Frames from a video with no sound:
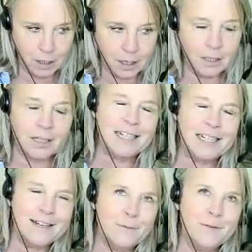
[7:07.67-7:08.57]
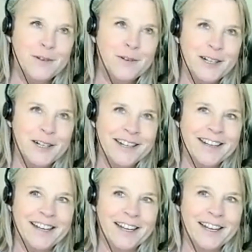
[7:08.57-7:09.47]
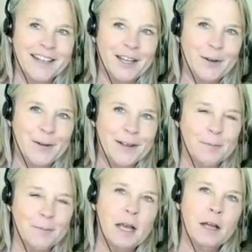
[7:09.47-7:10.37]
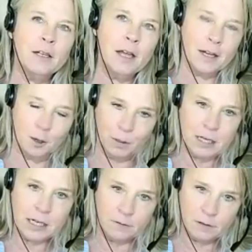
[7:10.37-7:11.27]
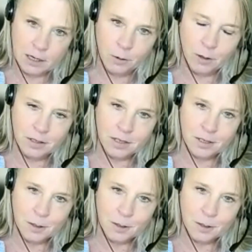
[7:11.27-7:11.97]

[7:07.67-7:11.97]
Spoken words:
And I loved, a lot of companies have slogans,